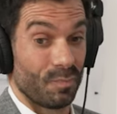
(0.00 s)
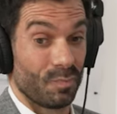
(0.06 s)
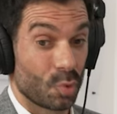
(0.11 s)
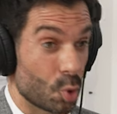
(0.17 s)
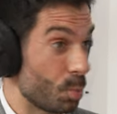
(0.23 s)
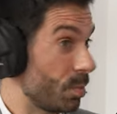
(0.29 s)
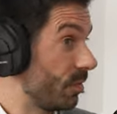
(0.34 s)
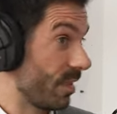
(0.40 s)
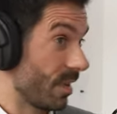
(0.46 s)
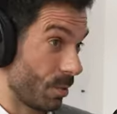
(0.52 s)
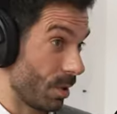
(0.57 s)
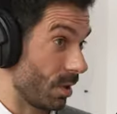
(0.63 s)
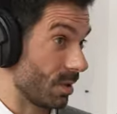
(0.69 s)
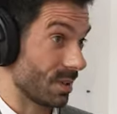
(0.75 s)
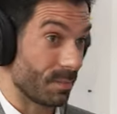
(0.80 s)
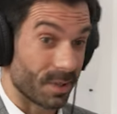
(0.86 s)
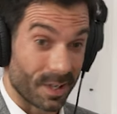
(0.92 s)
to be very
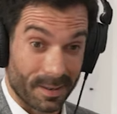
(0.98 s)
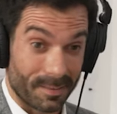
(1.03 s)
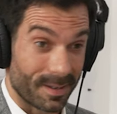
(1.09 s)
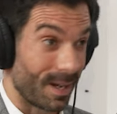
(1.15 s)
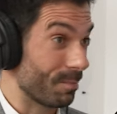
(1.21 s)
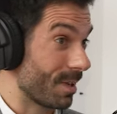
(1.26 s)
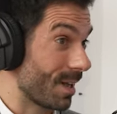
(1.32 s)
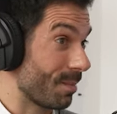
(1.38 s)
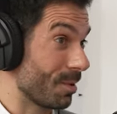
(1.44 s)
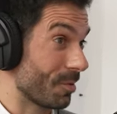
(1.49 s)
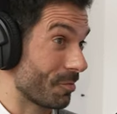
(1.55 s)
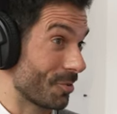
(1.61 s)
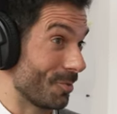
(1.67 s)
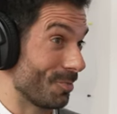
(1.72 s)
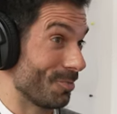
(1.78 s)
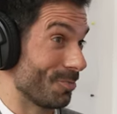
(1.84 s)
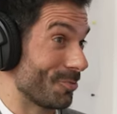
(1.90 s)
honest, I mean, I, am coming
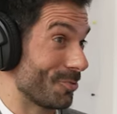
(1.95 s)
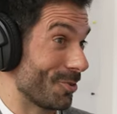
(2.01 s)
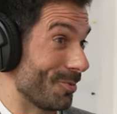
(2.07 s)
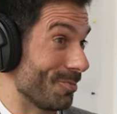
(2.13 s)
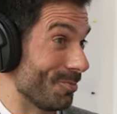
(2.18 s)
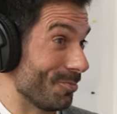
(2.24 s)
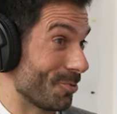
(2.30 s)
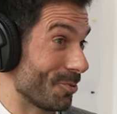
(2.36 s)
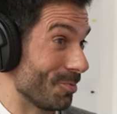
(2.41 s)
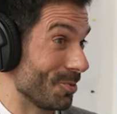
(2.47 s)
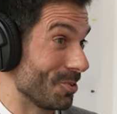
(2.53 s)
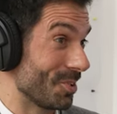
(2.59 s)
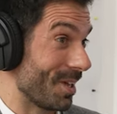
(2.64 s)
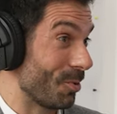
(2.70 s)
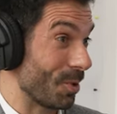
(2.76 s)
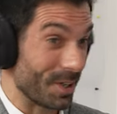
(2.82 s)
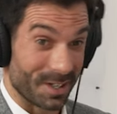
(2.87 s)
from from from this
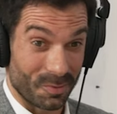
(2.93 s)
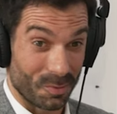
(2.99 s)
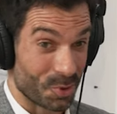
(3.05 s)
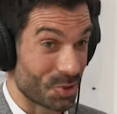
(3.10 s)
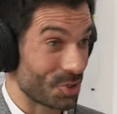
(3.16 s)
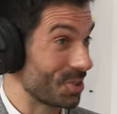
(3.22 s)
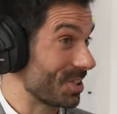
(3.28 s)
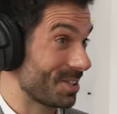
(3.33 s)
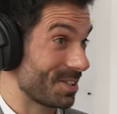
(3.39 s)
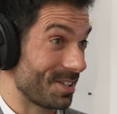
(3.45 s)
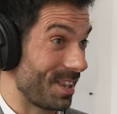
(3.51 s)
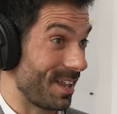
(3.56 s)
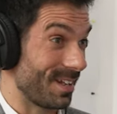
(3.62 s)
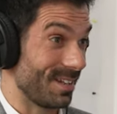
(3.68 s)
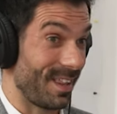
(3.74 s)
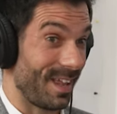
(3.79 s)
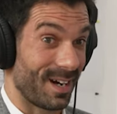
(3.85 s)
area, and I was just
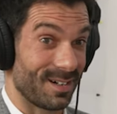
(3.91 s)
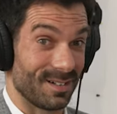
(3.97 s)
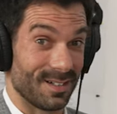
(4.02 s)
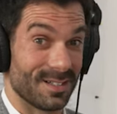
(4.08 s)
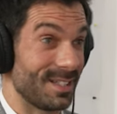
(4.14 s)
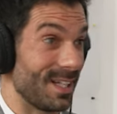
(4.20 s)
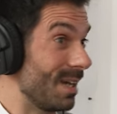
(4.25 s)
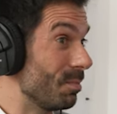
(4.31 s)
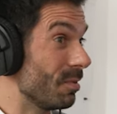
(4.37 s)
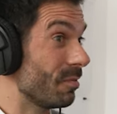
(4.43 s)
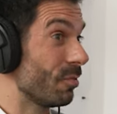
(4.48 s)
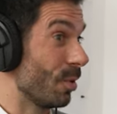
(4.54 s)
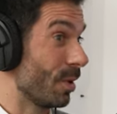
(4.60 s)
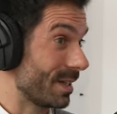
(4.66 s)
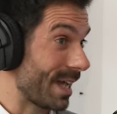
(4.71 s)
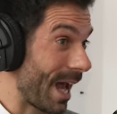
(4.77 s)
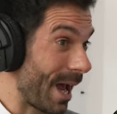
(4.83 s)
there a day
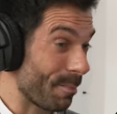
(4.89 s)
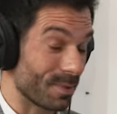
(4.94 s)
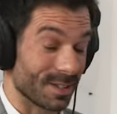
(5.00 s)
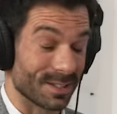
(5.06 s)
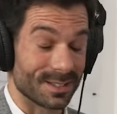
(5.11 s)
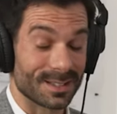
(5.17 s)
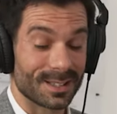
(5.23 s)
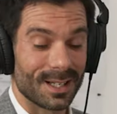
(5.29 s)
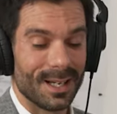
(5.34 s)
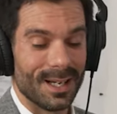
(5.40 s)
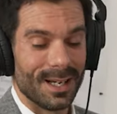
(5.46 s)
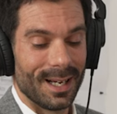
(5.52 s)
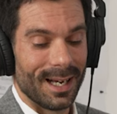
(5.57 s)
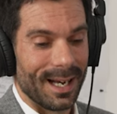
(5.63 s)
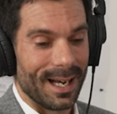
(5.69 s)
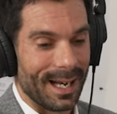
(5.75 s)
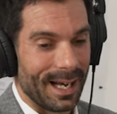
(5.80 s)
before it happened.
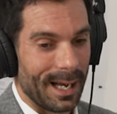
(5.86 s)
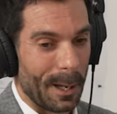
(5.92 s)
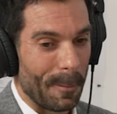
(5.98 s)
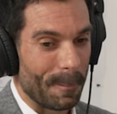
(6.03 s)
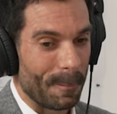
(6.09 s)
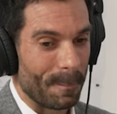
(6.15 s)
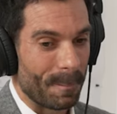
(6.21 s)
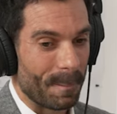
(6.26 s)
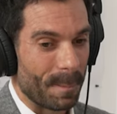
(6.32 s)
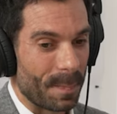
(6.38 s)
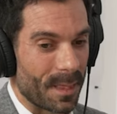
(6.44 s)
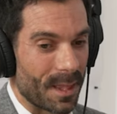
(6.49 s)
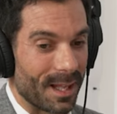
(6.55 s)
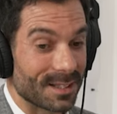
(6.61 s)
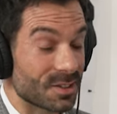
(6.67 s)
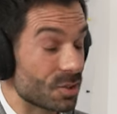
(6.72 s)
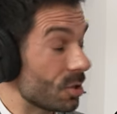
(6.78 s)
Um,
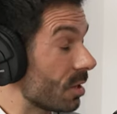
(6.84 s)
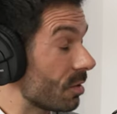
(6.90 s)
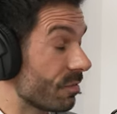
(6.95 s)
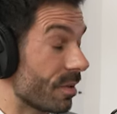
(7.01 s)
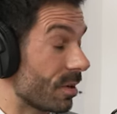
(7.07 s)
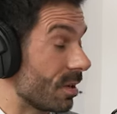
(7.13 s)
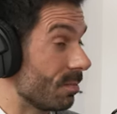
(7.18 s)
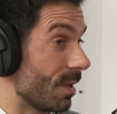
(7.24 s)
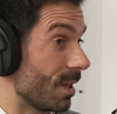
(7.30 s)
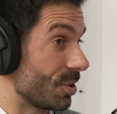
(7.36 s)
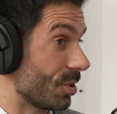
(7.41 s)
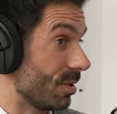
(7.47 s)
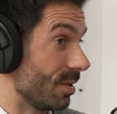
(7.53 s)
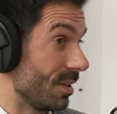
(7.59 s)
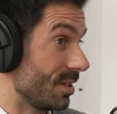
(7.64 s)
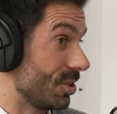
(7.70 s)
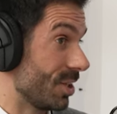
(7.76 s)
it's not very much
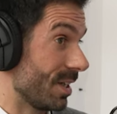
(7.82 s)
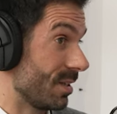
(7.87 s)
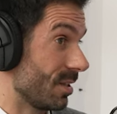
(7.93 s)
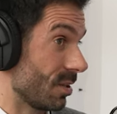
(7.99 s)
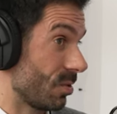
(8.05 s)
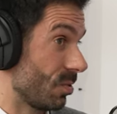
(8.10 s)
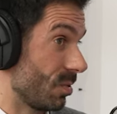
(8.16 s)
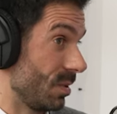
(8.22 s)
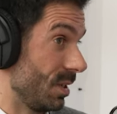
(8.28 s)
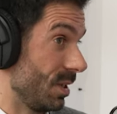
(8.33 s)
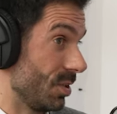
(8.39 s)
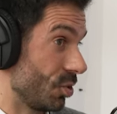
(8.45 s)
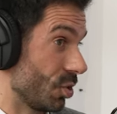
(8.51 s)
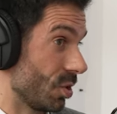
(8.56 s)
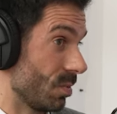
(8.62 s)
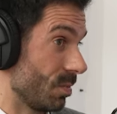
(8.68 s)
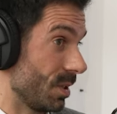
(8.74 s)
on the agenda currently in
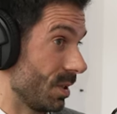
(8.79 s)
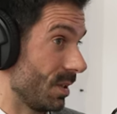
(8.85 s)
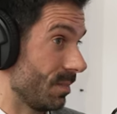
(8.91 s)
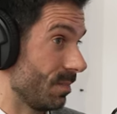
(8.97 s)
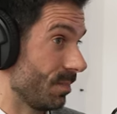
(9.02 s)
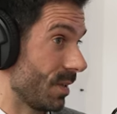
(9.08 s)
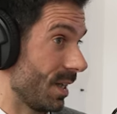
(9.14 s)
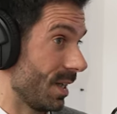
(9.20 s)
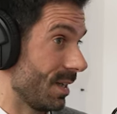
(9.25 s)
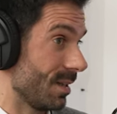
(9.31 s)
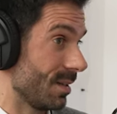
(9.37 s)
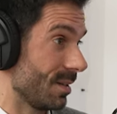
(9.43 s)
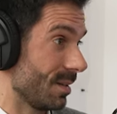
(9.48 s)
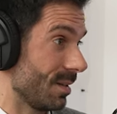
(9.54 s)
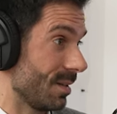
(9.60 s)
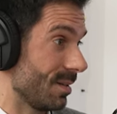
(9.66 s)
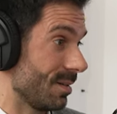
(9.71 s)
Germany,
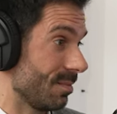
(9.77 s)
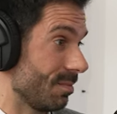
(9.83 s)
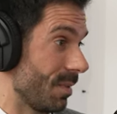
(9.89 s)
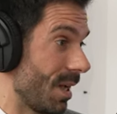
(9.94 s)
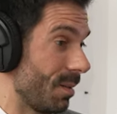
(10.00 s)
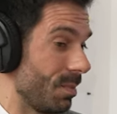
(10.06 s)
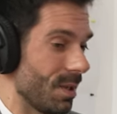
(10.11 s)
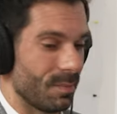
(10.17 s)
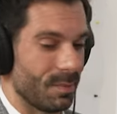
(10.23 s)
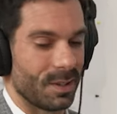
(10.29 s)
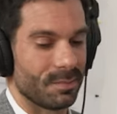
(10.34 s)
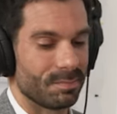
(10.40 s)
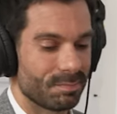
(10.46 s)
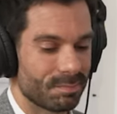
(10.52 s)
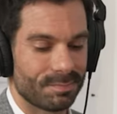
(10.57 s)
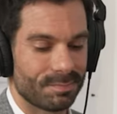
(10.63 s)
and and maybe I mean.